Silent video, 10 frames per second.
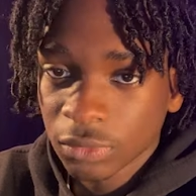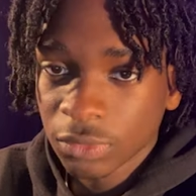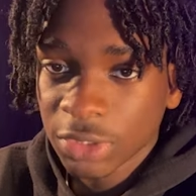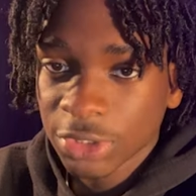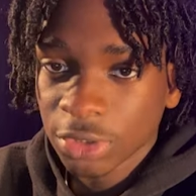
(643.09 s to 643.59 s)

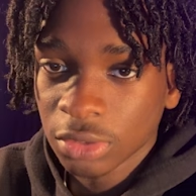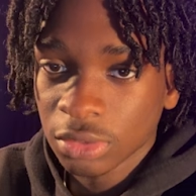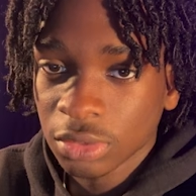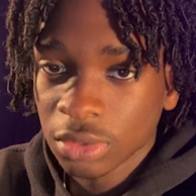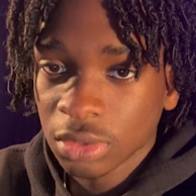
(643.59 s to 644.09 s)
just
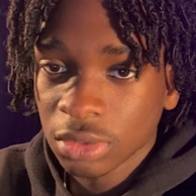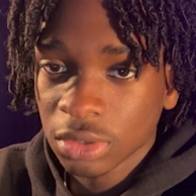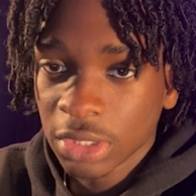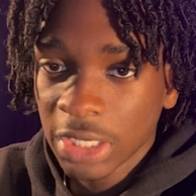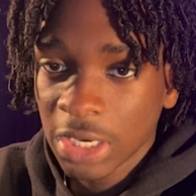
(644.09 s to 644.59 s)
so
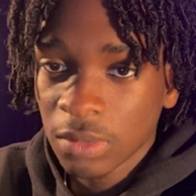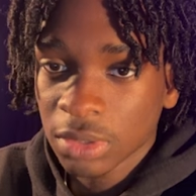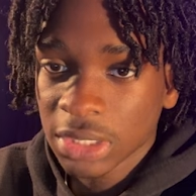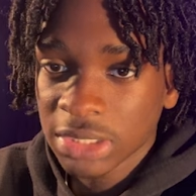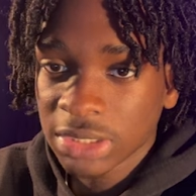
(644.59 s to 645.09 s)
anyone
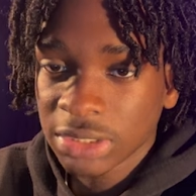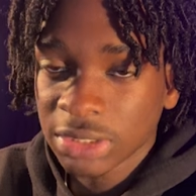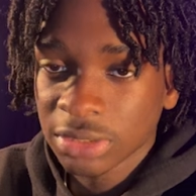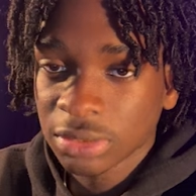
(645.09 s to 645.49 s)
that's